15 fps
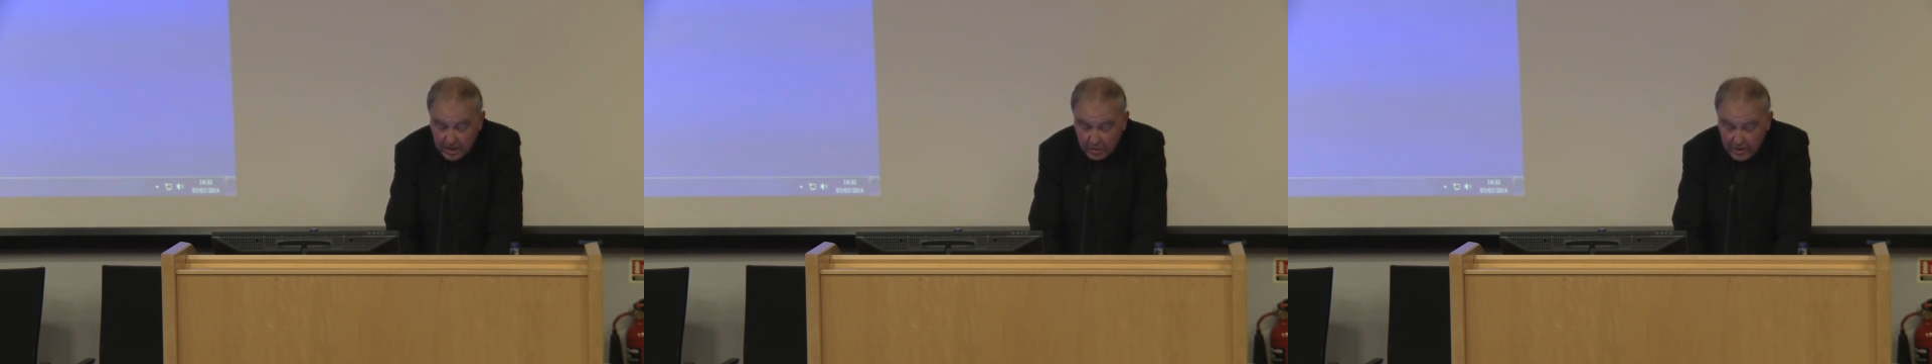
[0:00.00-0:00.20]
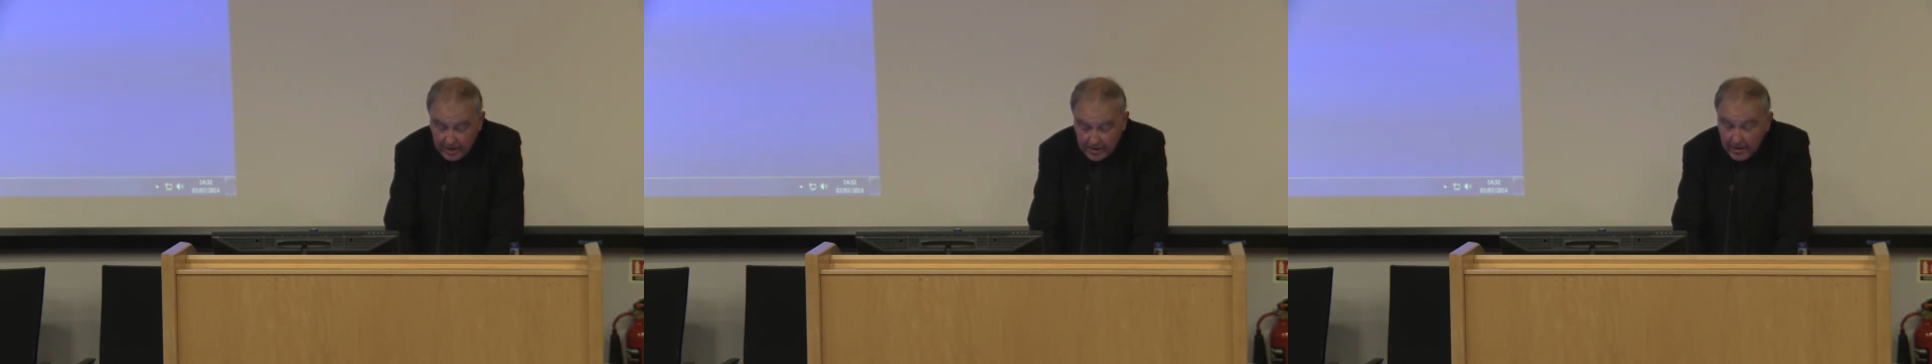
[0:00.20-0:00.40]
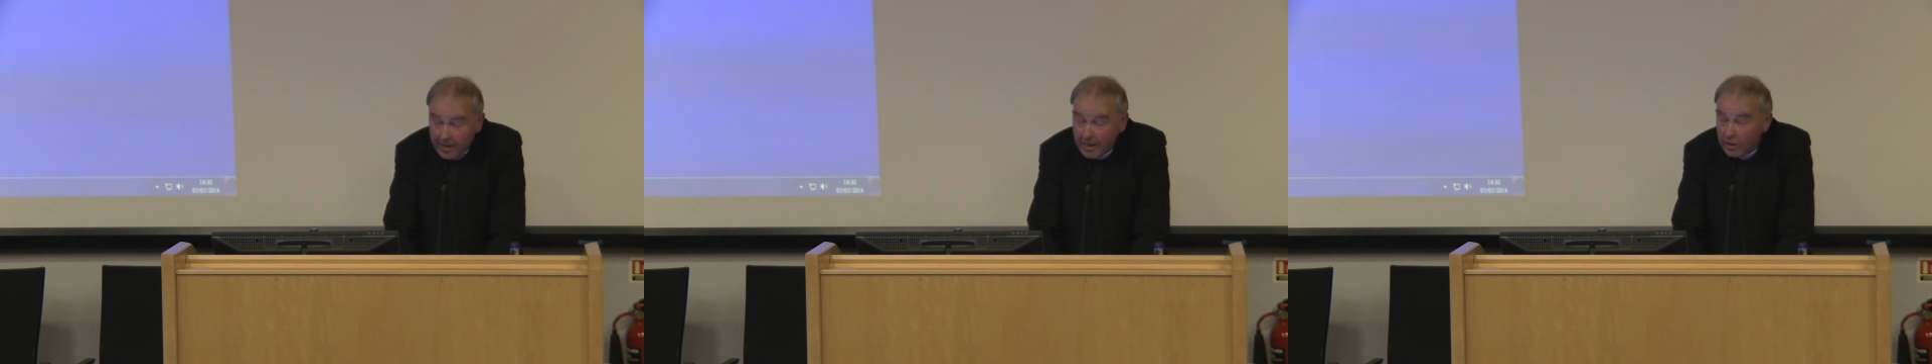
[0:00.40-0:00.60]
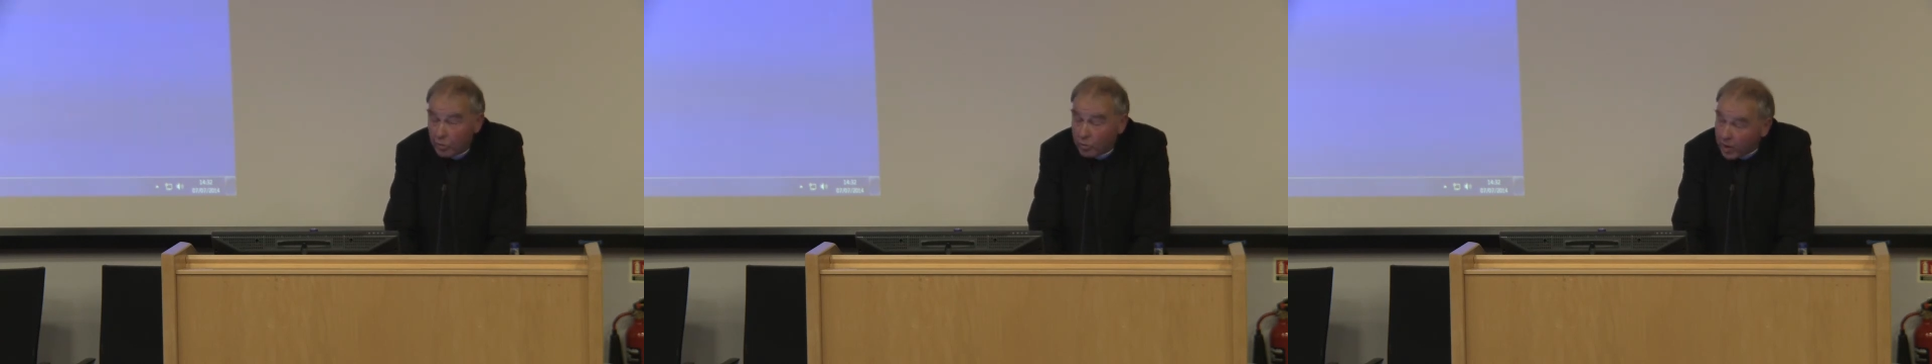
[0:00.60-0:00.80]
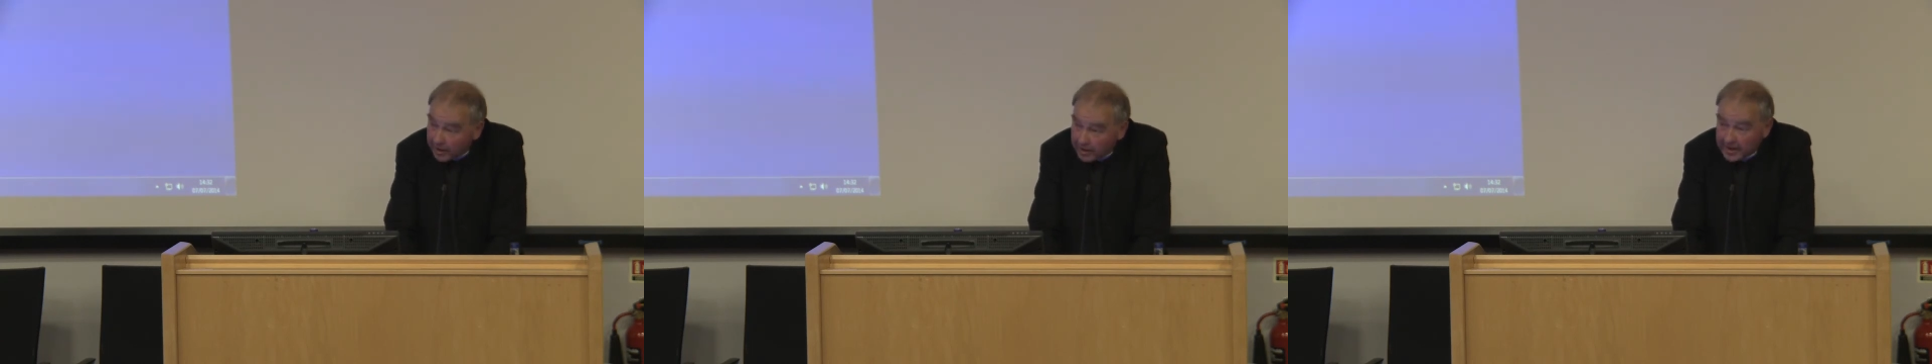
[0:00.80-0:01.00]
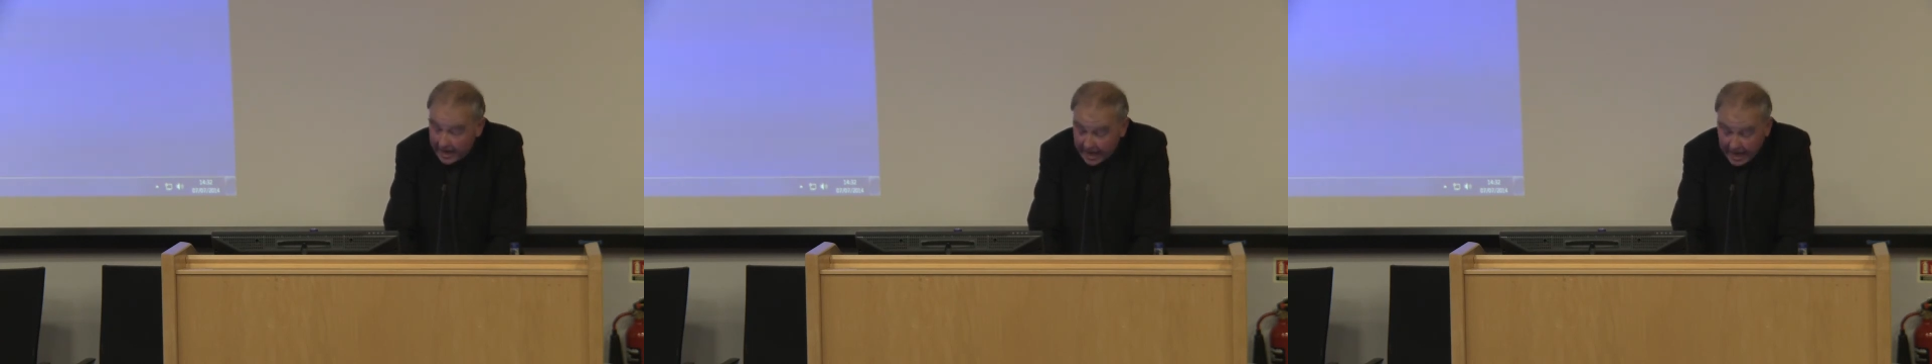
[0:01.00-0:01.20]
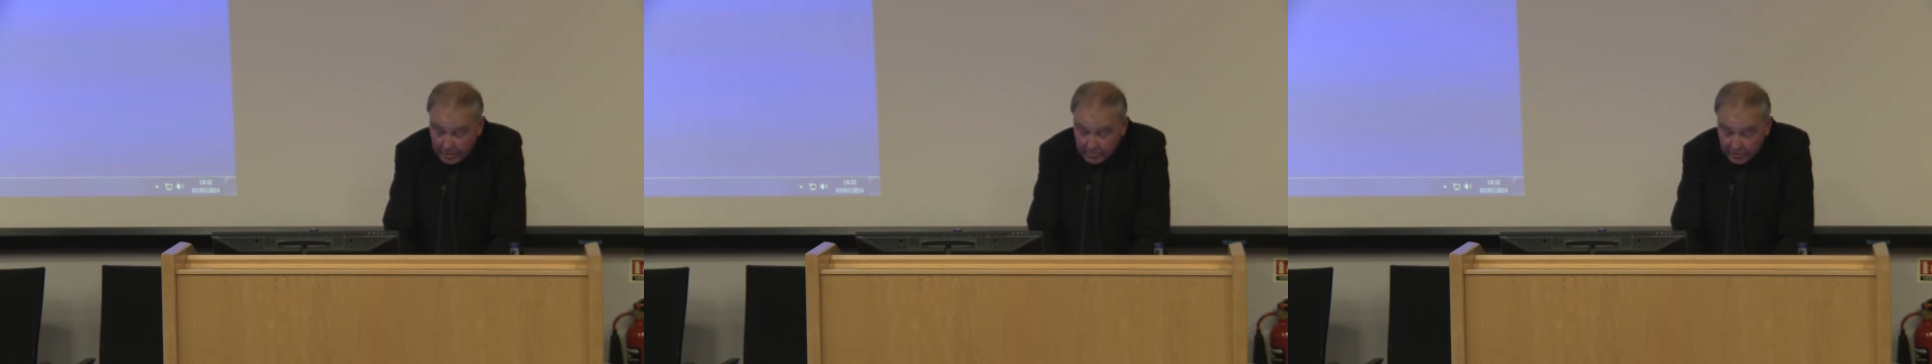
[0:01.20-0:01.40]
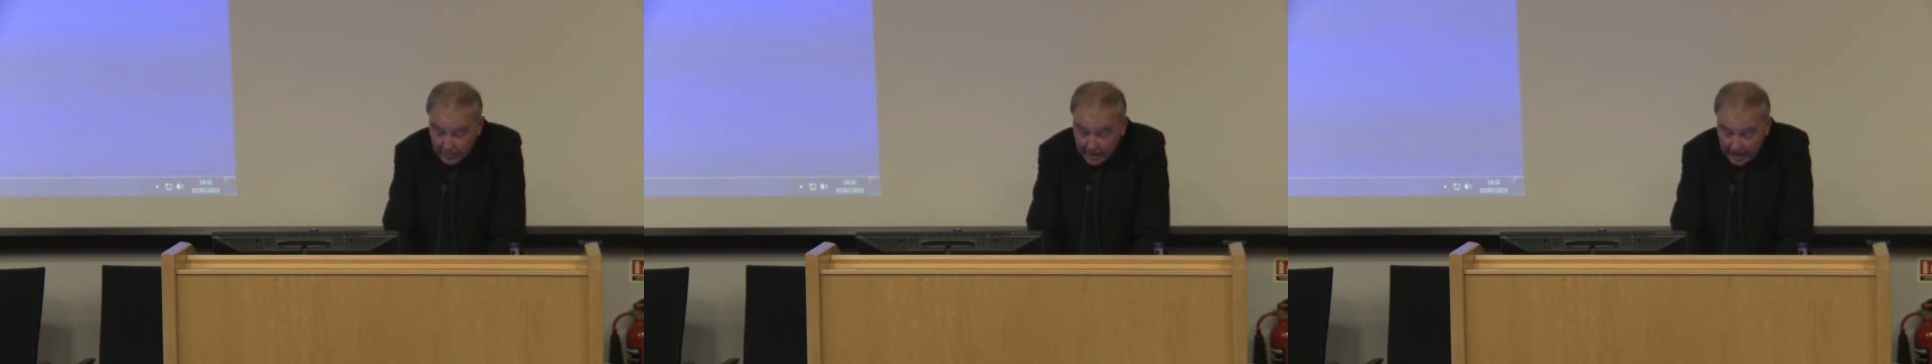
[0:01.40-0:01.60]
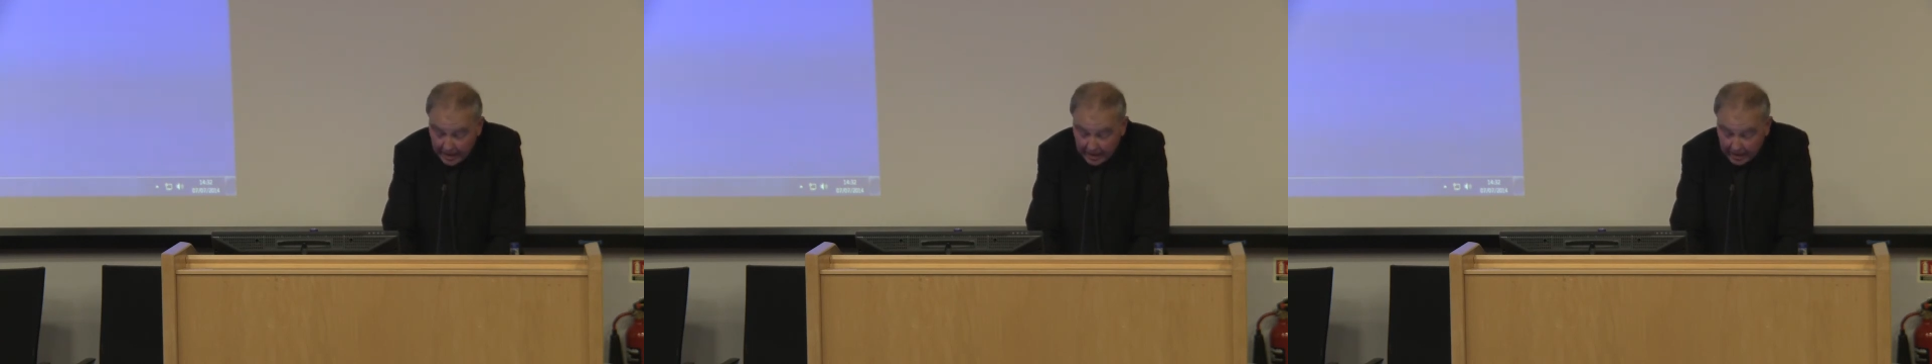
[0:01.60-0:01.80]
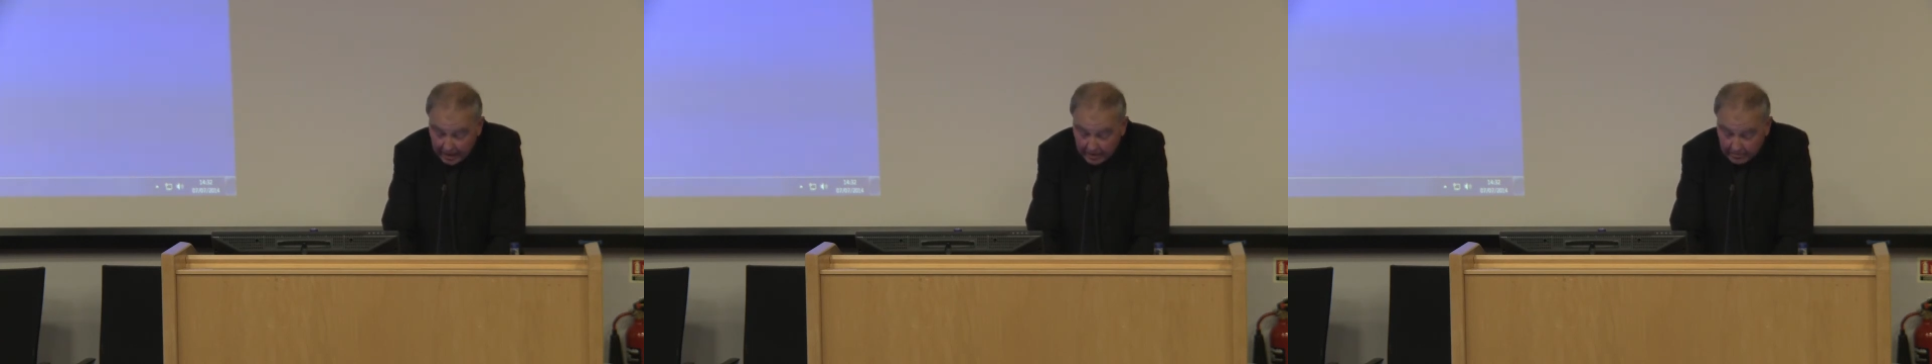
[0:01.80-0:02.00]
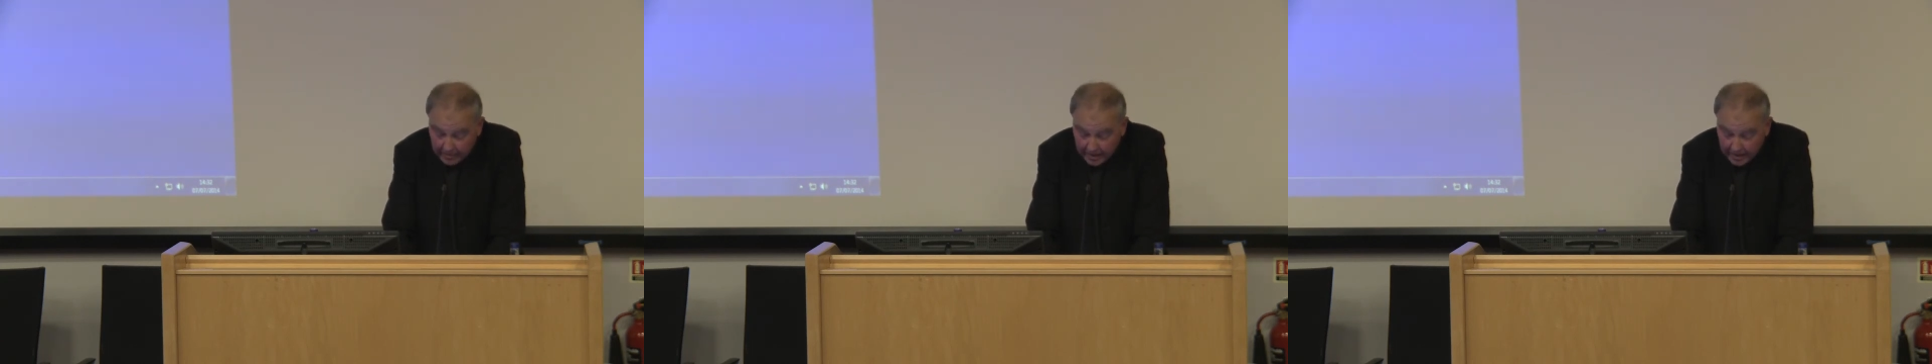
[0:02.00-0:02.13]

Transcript: knowing one name of Allah,